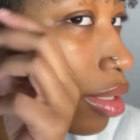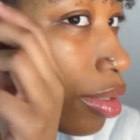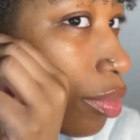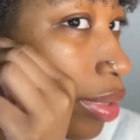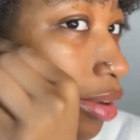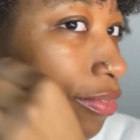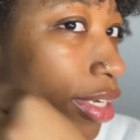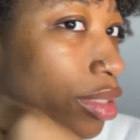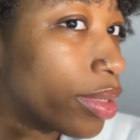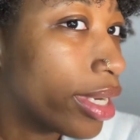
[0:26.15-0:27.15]
when I
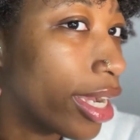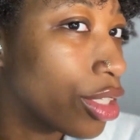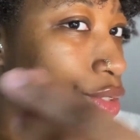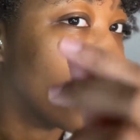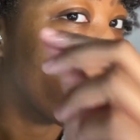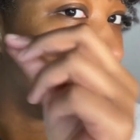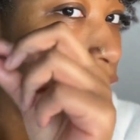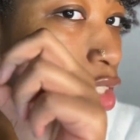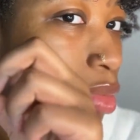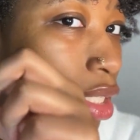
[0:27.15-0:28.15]
first went natural, like
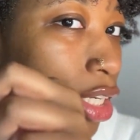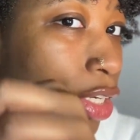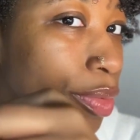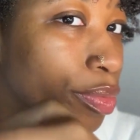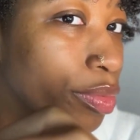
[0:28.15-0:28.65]
freshman year.